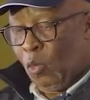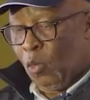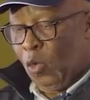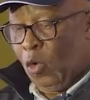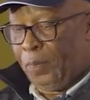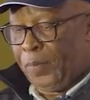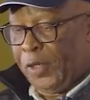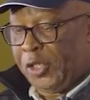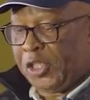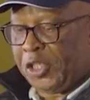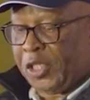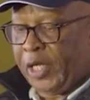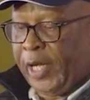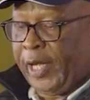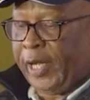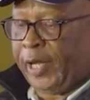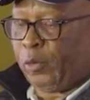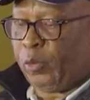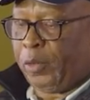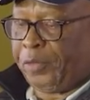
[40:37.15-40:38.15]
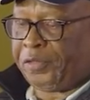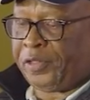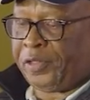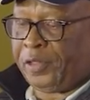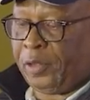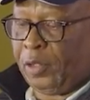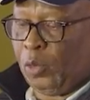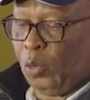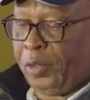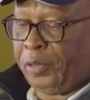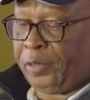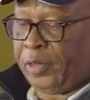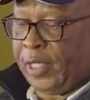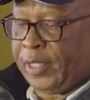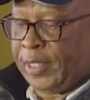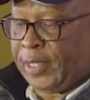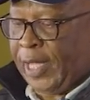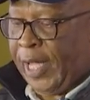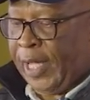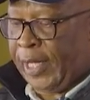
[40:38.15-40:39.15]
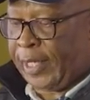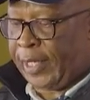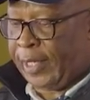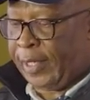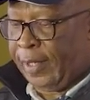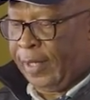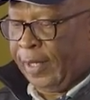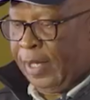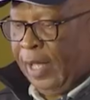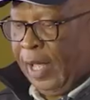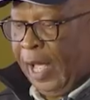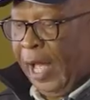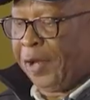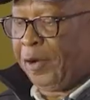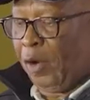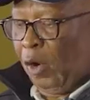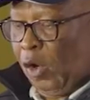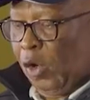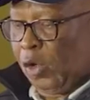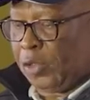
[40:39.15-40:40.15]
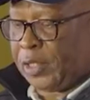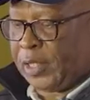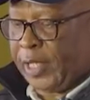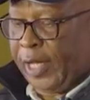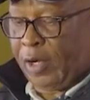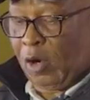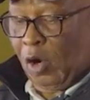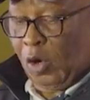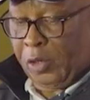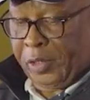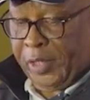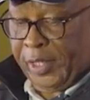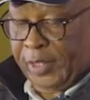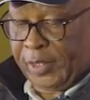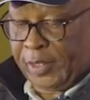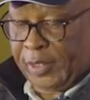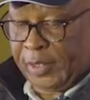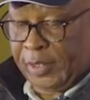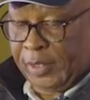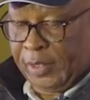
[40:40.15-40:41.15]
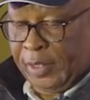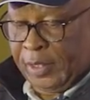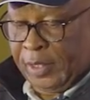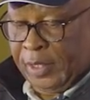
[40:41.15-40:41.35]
will be shared with, with the ZEC and all stakeholders.